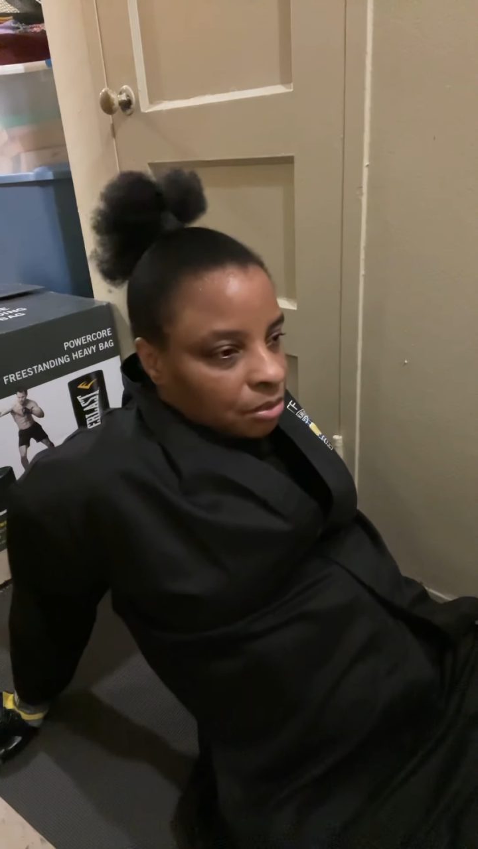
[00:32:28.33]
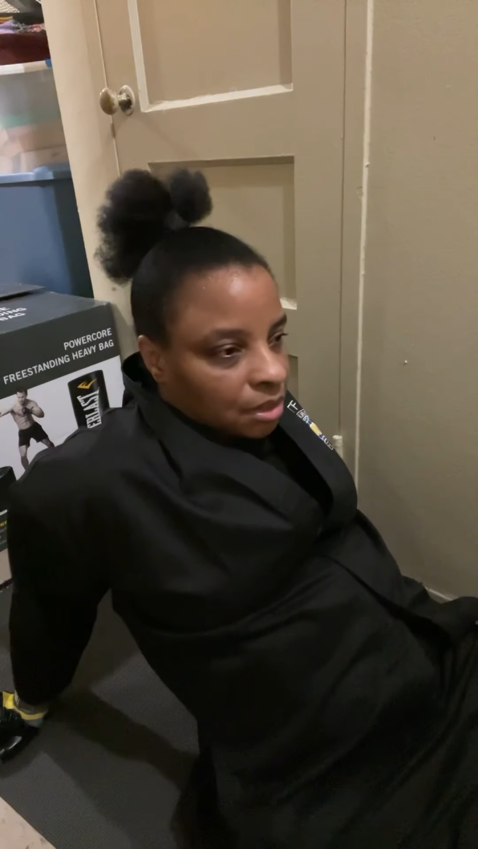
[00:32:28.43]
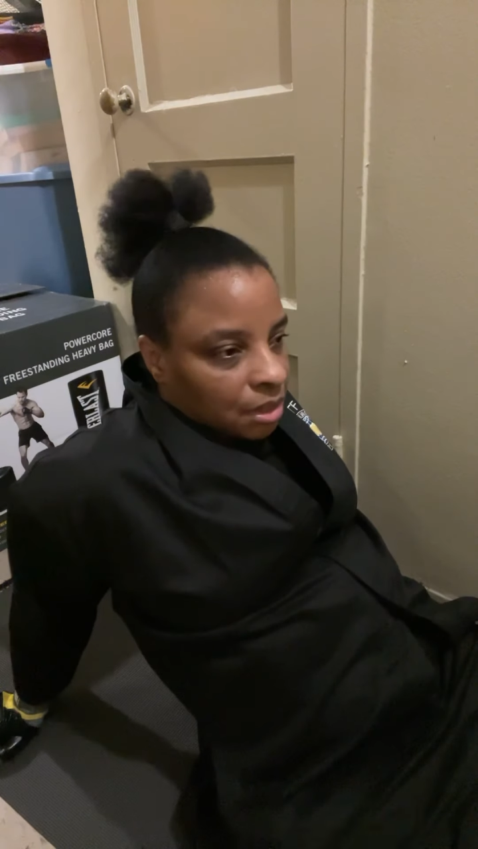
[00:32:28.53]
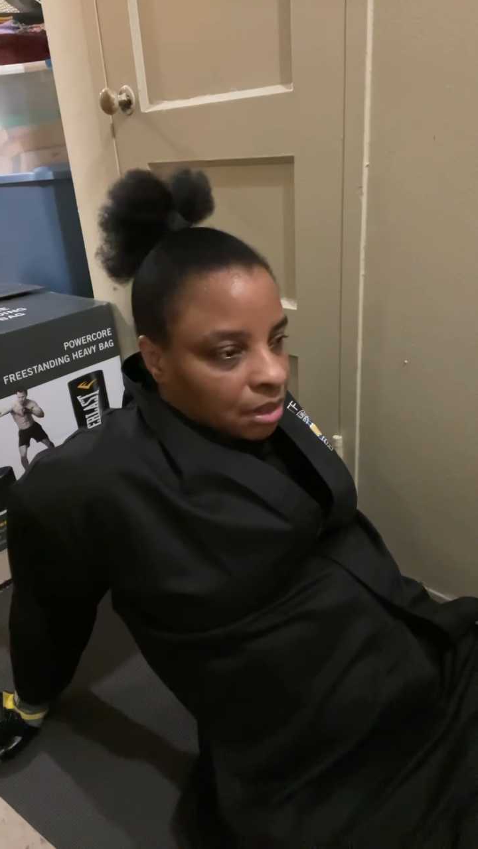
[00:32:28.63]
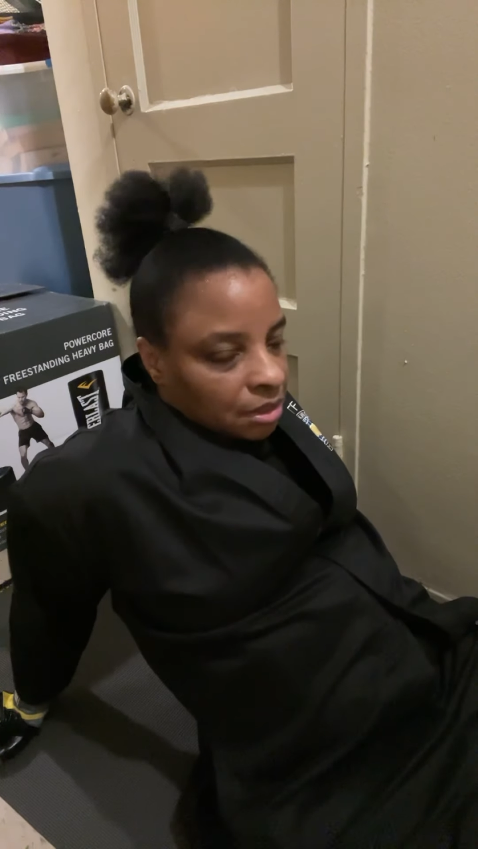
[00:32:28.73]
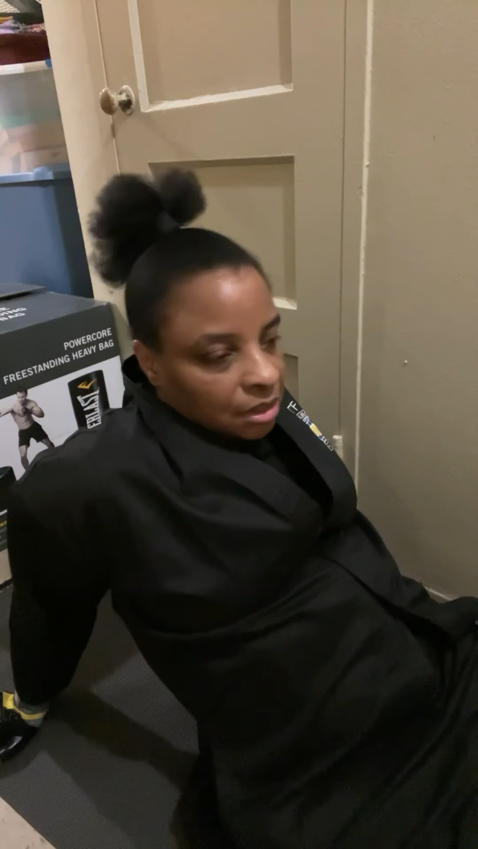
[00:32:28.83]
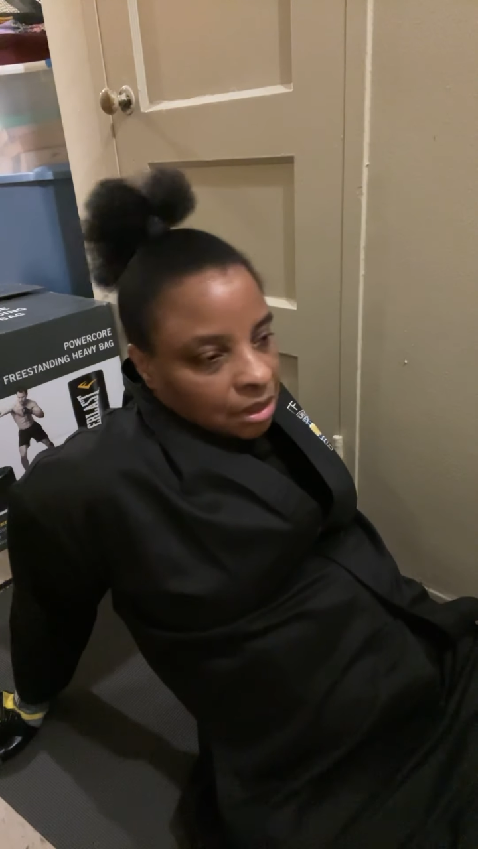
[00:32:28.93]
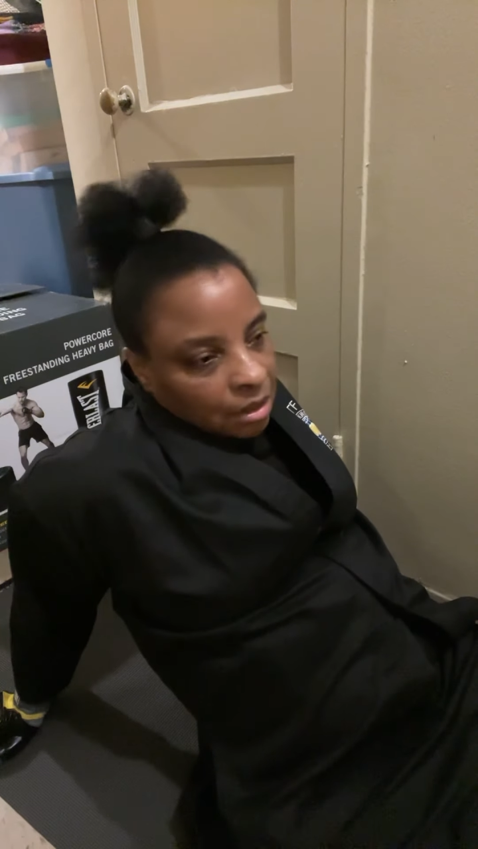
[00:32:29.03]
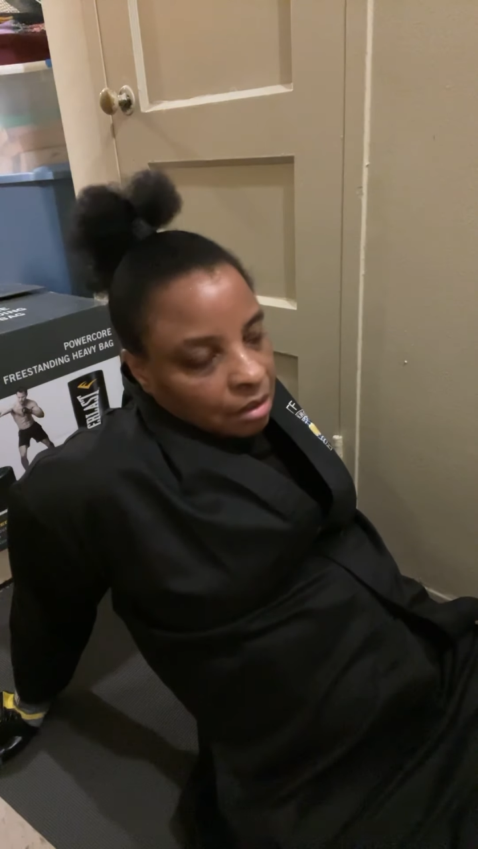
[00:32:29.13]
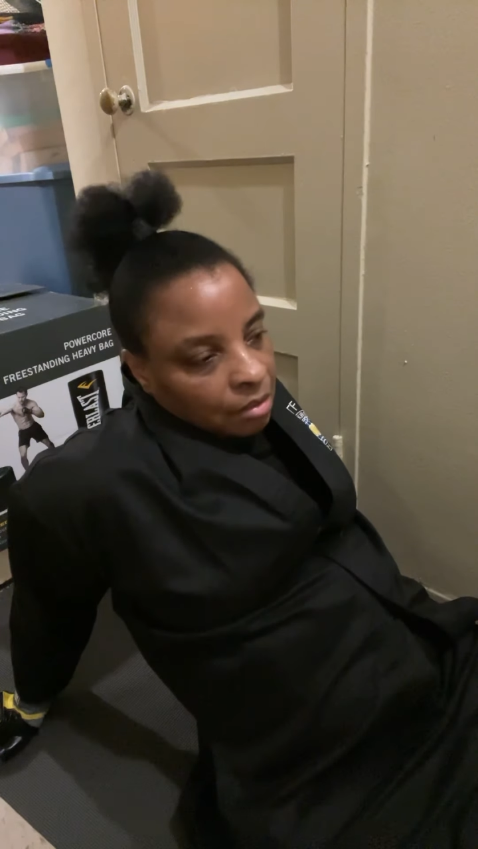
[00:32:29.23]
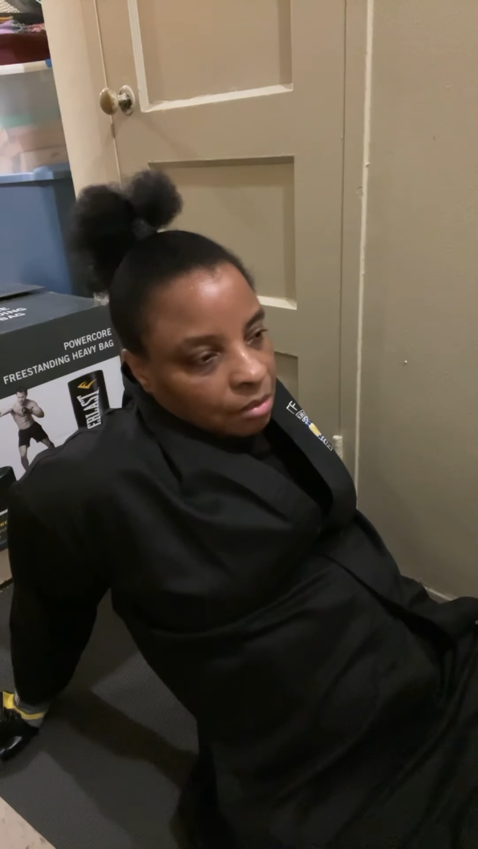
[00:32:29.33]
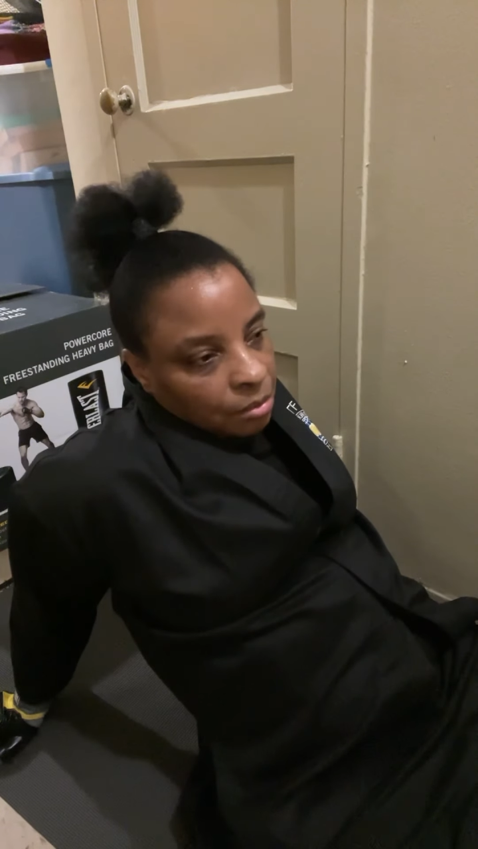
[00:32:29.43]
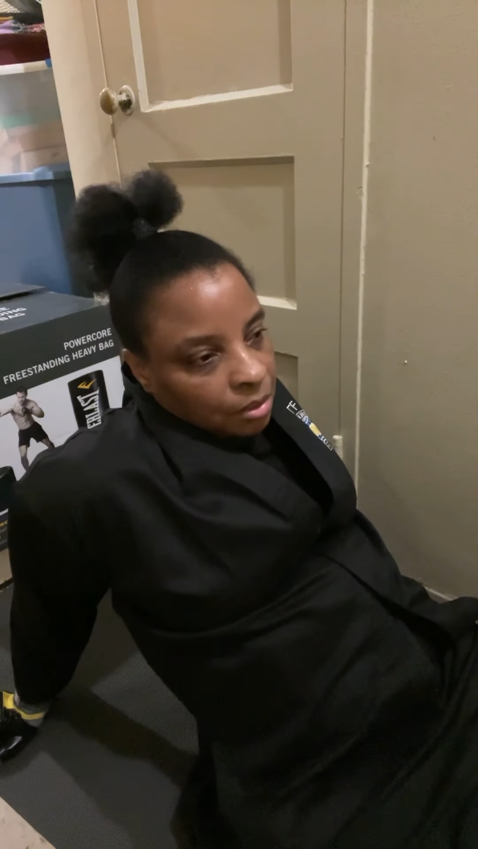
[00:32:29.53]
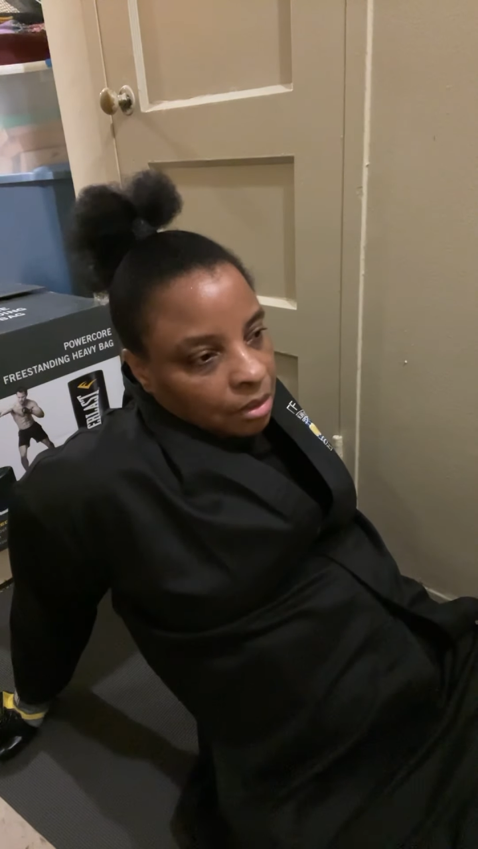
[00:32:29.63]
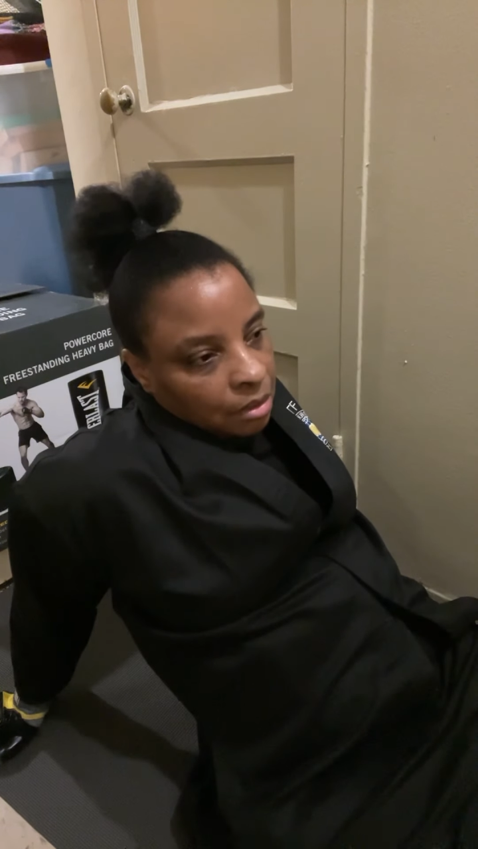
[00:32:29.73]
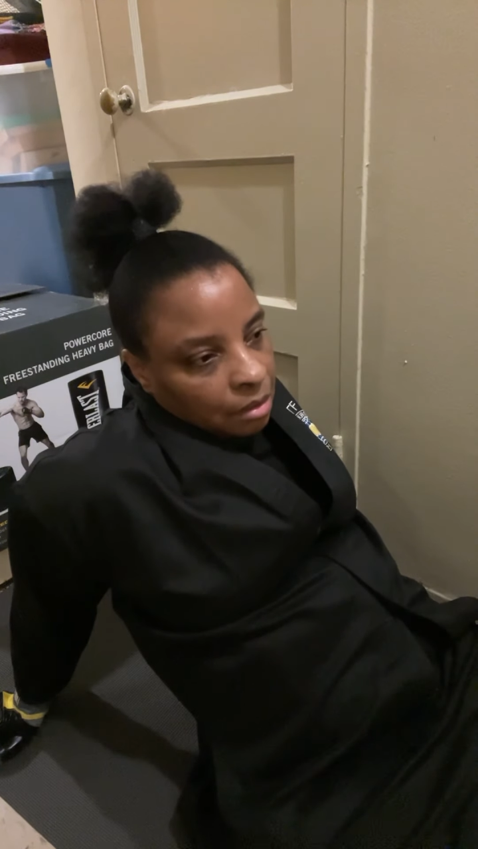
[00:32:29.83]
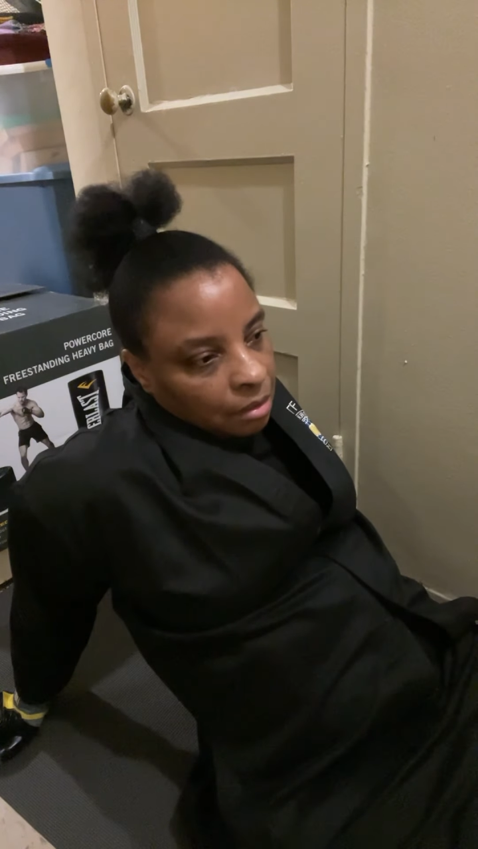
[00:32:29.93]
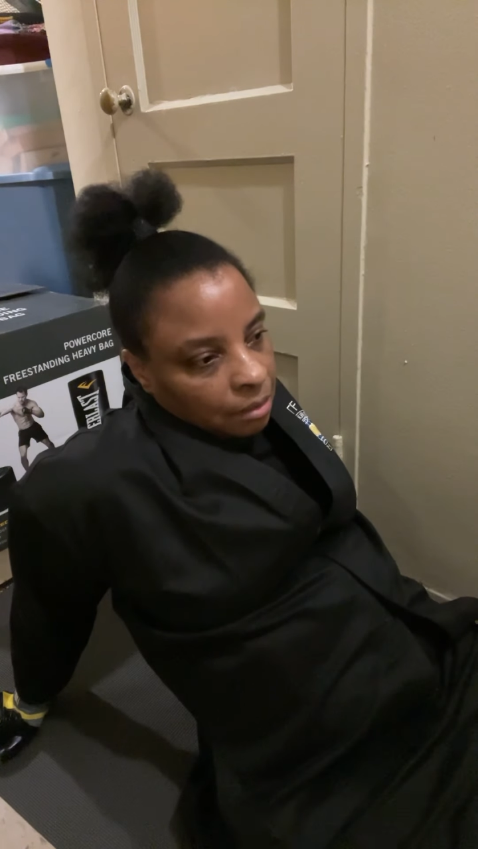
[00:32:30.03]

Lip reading: condition and the other one,